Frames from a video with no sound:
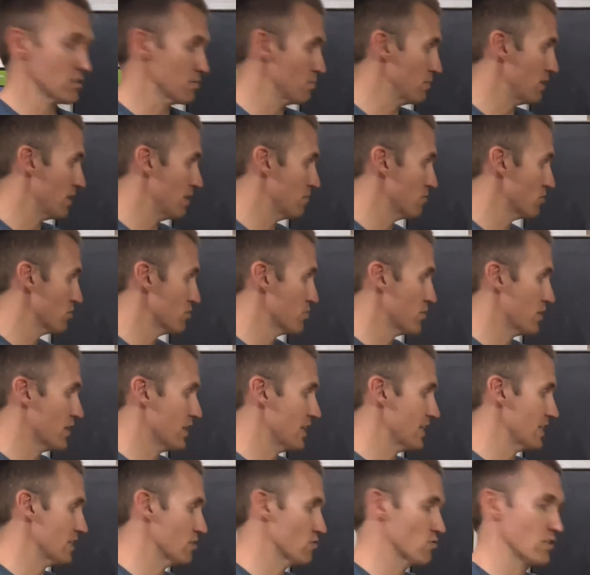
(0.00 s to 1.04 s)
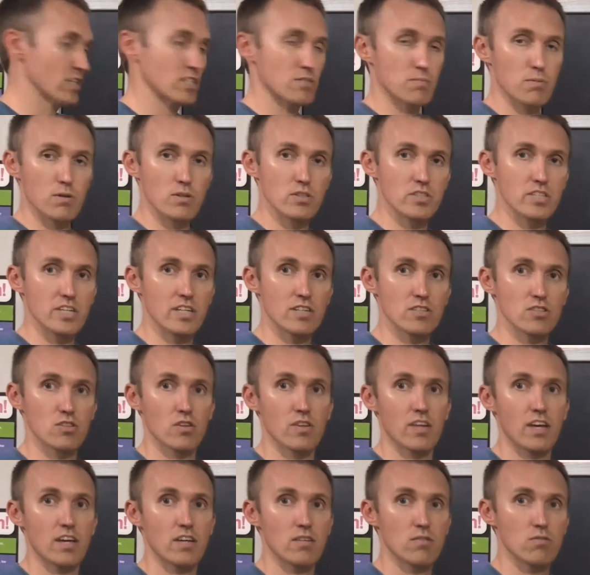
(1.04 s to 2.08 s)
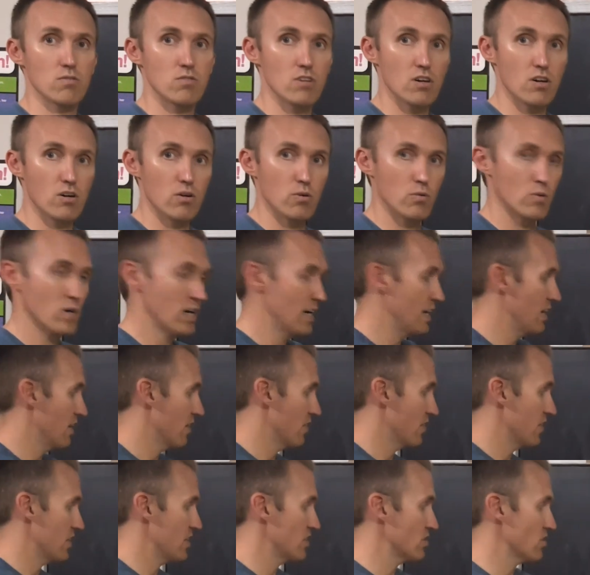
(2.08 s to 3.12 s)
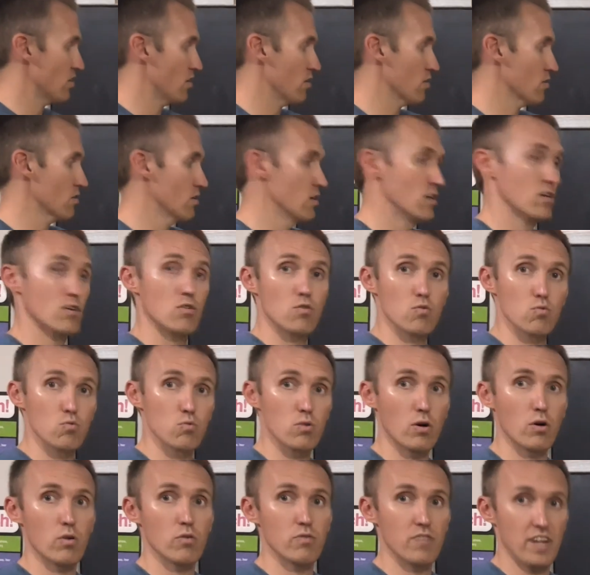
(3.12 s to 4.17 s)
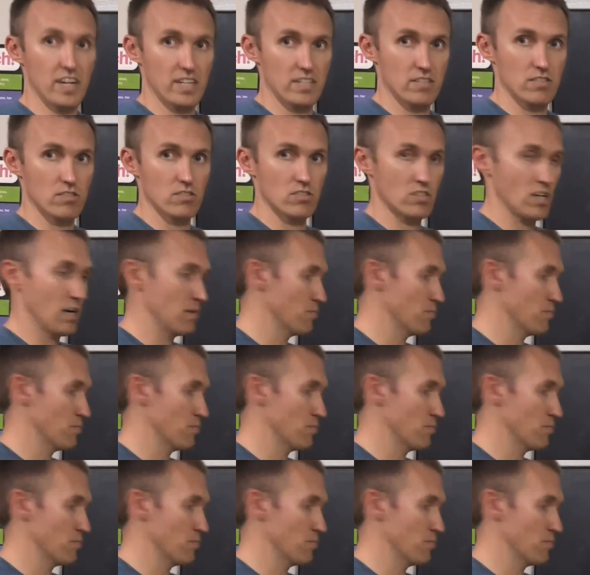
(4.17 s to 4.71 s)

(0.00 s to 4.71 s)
but I'm just putting a little transpose there so that you know these are row vectors.